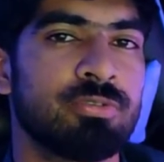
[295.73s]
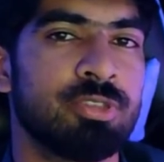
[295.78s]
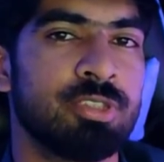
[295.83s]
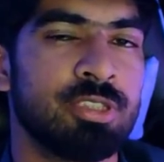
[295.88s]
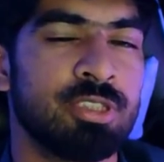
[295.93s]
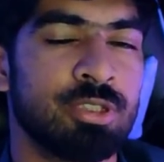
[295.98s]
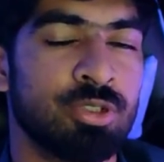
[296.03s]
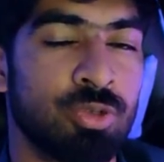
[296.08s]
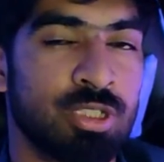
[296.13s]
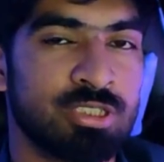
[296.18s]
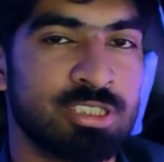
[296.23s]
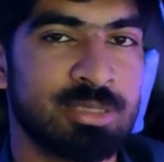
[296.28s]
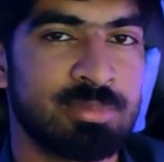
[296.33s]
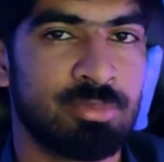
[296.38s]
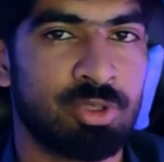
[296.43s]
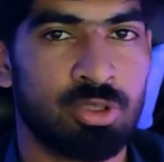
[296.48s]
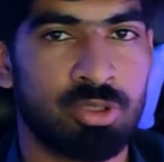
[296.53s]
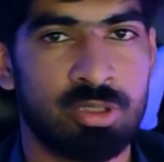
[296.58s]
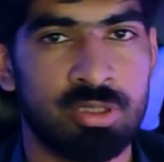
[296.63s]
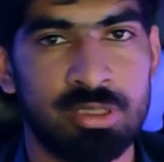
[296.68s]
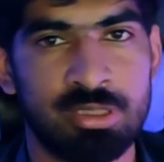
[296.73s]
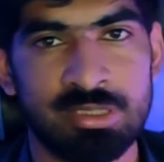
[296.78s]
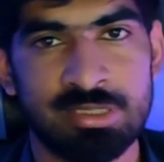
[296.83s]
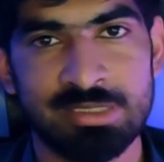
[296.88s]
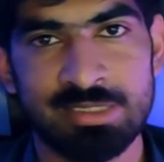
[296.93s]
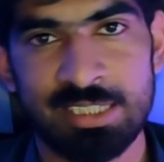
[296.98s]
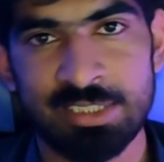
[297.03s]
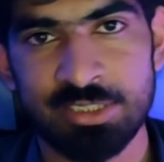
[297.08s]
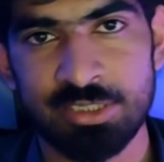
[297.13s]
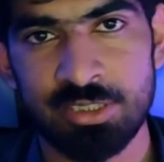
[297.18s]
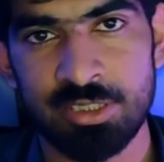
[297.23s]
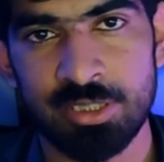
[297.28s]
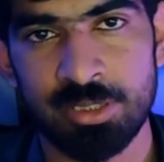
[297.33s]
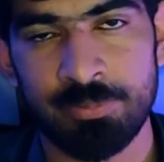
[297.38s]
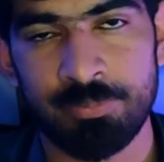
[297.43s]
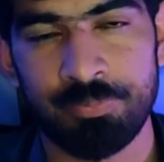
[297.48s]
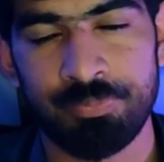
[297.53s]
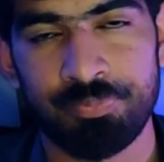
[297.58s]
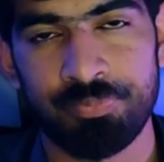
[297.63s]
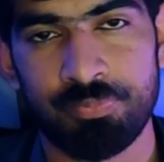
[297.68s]
the OSI model is session layer.
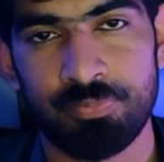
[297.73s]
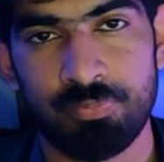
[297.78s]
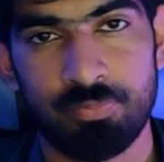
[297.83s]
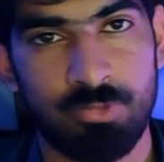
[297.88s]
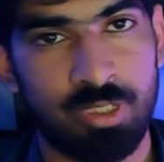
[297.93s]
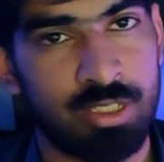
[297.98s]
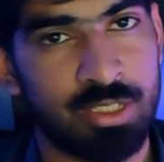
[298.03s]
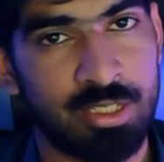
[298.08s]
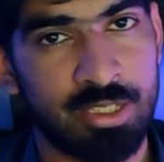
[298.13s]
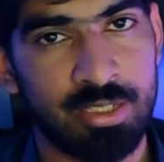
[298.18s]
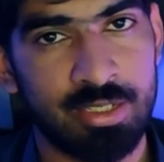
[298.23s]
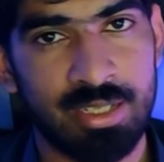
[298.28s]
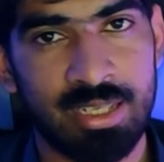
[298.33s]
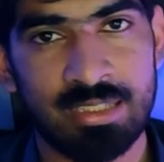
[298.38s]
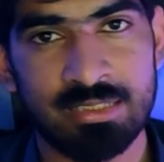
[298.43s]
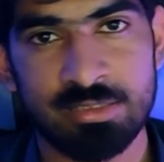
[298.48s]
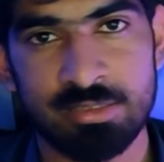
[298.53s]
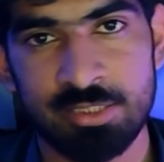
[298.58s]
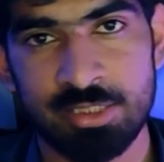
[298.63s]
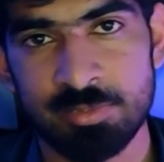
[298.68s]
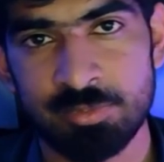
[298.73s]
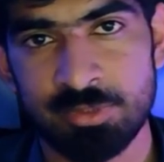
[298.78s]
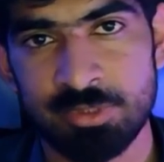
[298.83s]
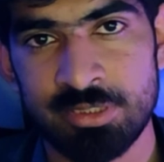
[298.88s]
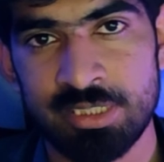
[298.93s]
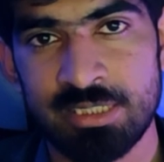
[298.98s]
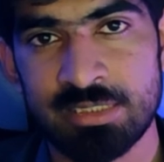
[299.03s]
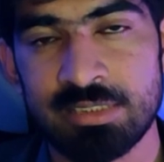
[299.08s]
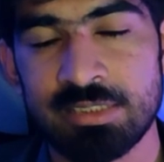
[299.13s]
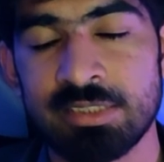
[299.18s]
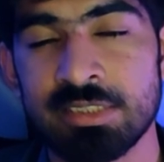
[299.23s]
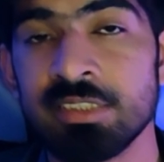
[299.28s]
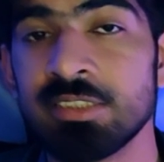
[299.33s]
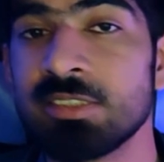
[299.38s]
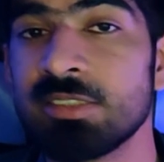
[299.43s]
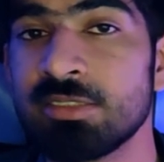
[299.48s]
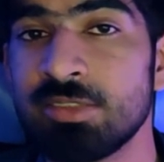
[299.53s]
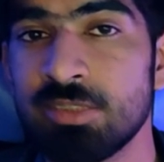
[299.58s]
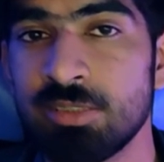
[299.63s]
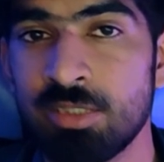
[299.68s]
Again, as the name suggests,
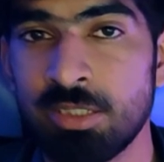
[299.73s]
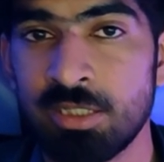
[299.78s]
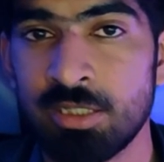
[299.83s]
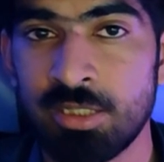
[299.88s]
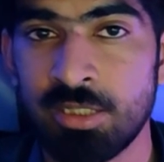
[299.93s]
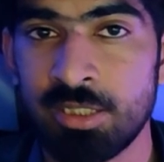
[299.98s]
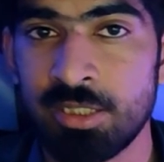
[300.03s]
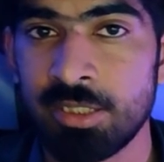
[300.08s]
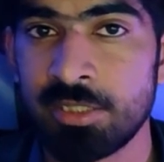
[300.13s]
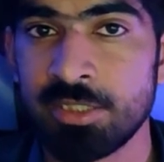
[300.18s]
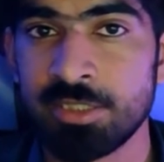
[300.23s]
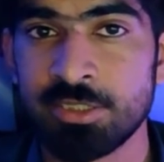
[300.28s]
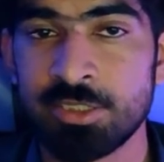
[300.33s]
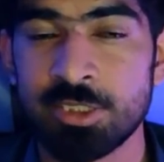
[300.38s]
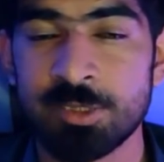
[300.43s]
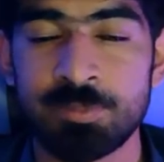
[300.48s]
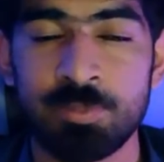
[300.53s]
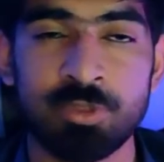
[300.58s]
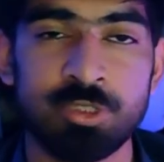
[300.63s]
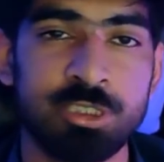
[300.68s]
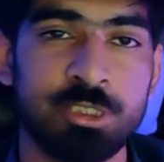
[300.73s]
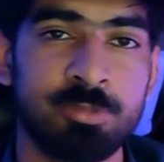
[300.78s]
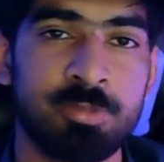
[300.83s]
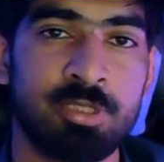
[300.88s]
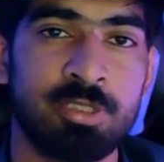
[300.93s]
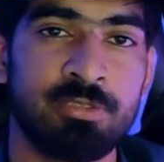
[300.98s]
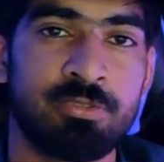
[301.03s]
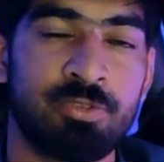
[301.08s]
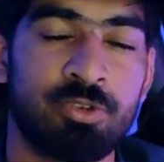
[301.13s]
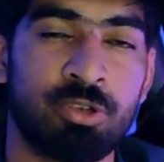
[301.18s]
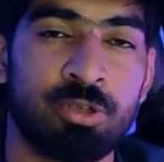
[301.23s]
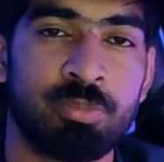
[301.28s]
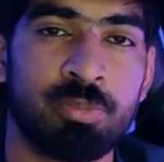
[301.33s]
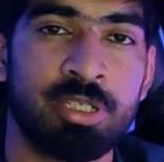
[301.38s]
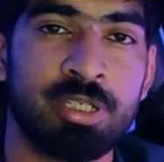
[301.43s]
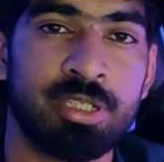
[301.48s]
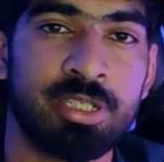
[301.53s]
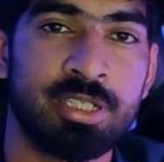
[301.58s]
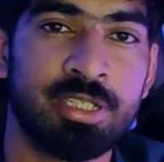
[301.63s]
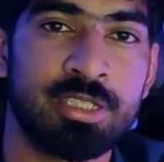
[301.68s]
this layer is responsible for
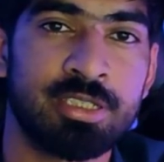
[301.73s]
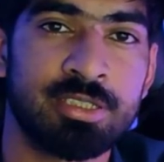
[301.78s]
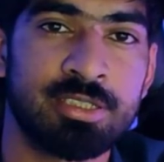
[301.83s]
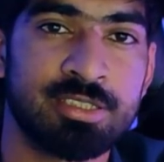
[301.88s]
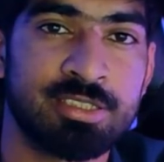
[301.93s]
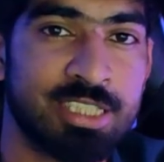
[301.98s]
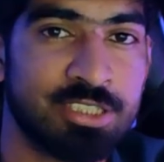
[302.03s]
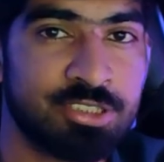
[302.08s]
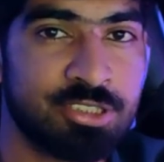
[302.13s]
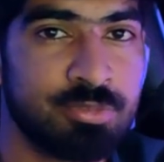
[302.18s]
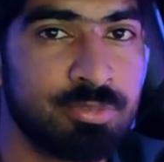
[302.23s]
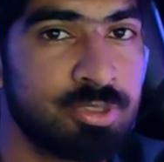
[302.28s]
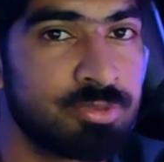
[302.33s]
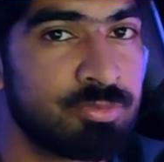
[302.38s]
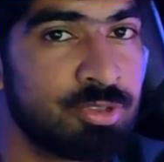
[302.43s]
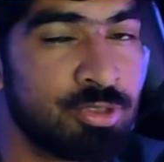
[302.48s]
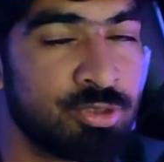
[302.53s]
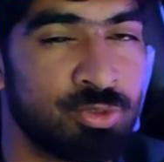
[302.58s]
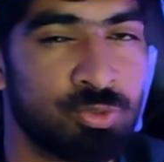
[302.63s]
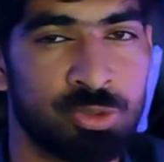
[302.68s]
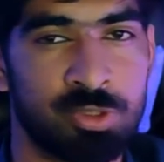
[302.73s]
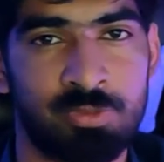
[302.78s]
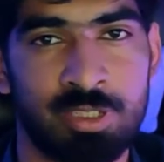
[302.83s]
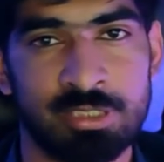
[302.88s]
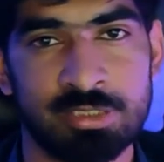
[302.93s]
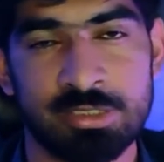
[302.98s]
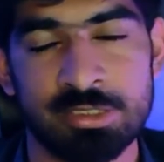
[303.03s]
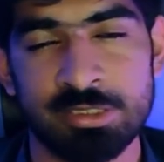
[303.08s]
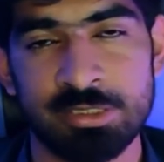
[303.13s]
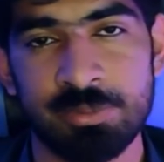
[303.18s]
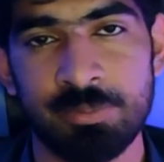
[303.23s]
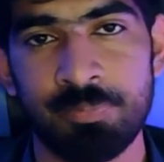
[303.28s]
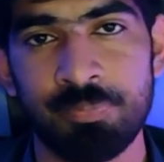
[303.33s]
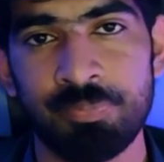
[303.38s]
maintaining the session between two devices.